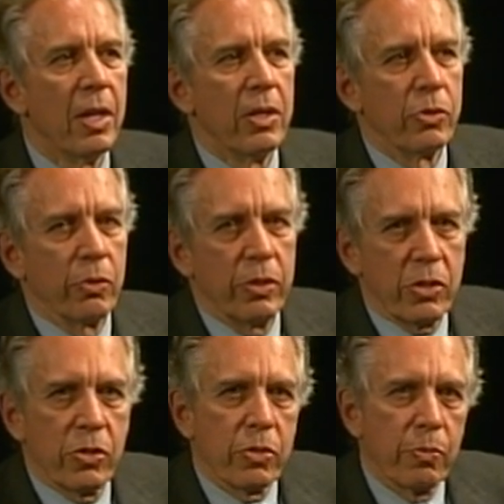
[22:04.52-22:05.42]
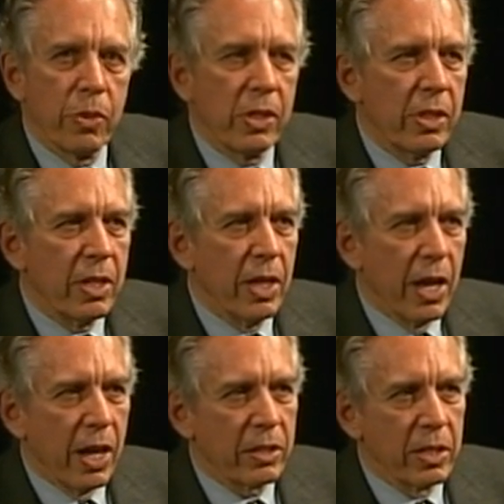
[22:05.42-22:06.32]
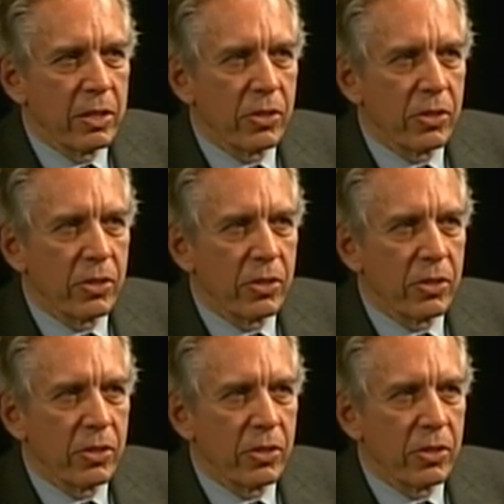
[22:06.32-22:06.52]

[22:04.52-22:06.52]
So this is really acting